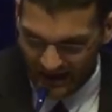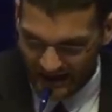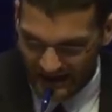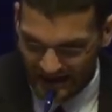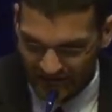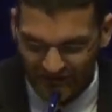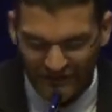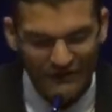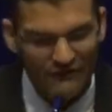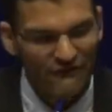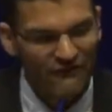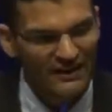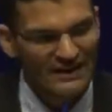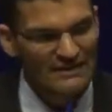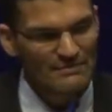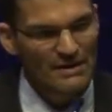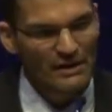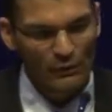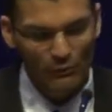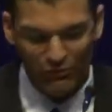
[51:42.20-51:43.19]
if the
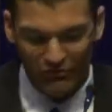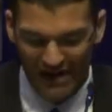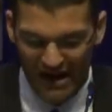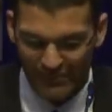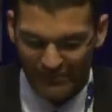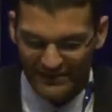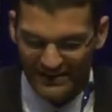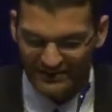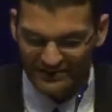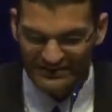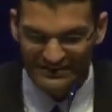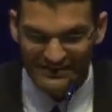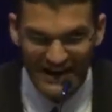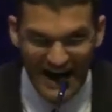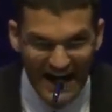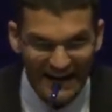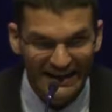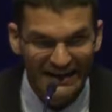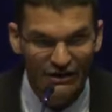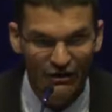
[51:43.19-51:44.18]
fundamental problem is
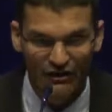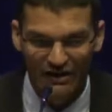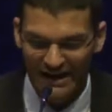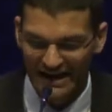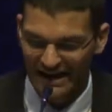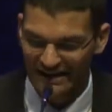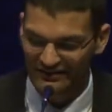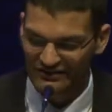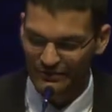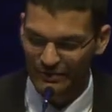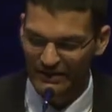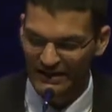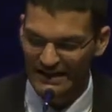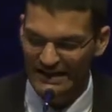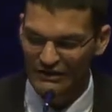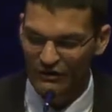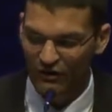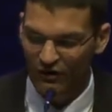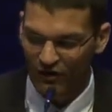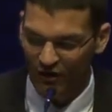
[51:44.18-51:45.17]
not in our heads but
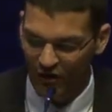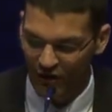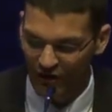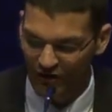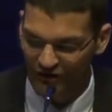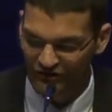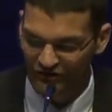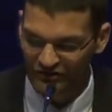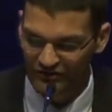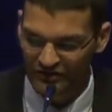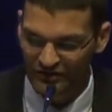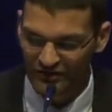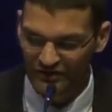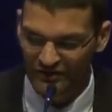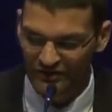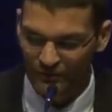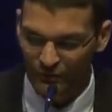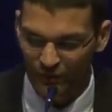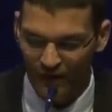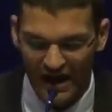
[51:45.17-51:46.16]
in our hearts,
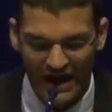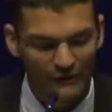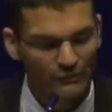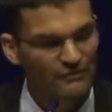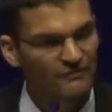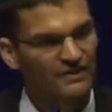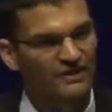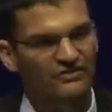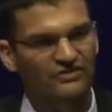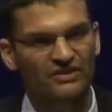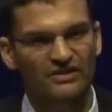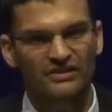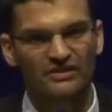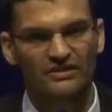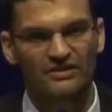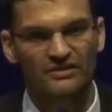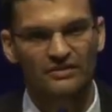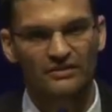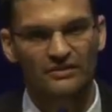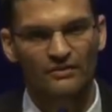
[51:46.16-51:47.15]
well, how do we fix it?
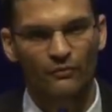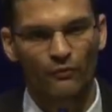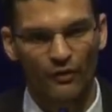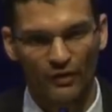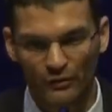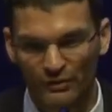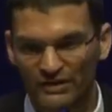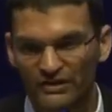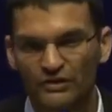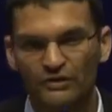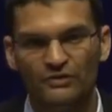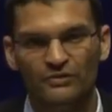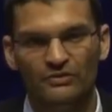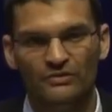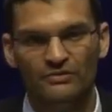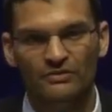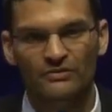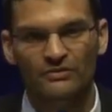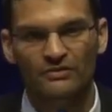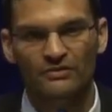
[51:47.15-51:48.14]
What do we do?
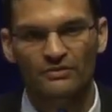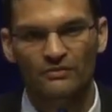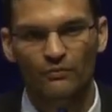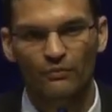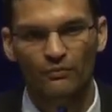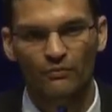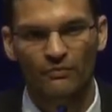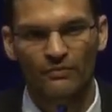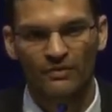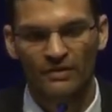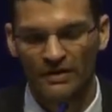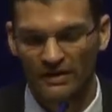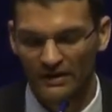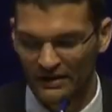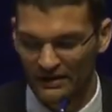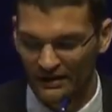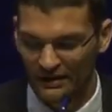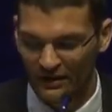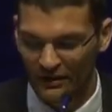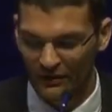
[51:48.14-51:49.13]

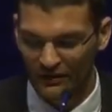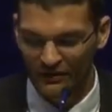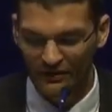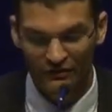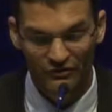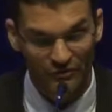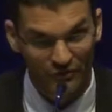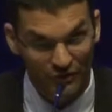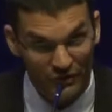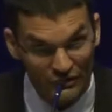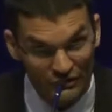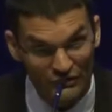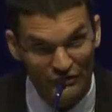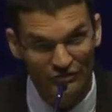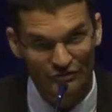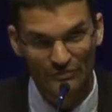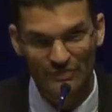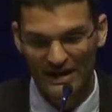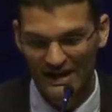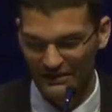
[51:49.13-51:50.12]
There's good
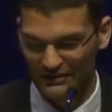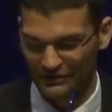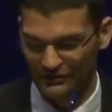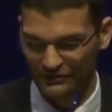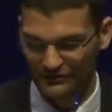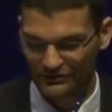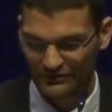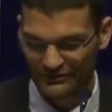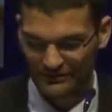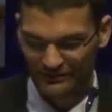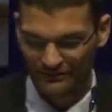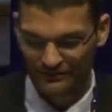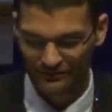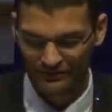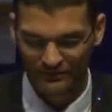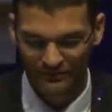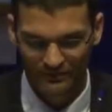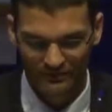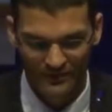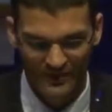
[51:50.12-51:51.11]
news and bad news.
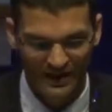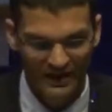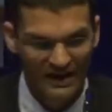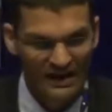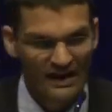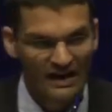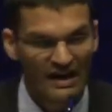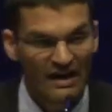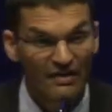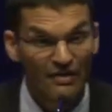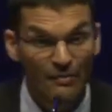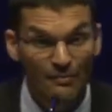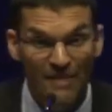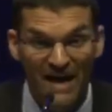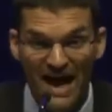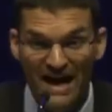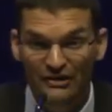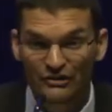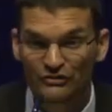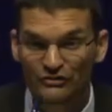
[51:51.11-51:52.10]
The
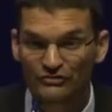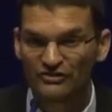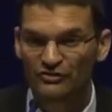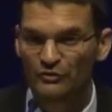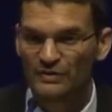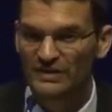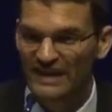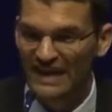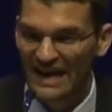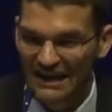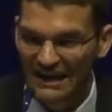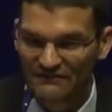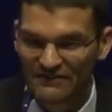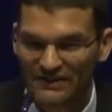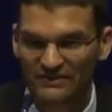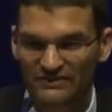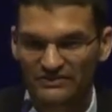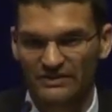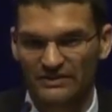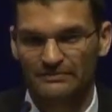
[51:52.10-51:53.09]
bad news is we can't
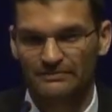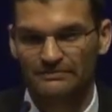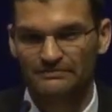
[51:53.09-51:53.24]
fix it.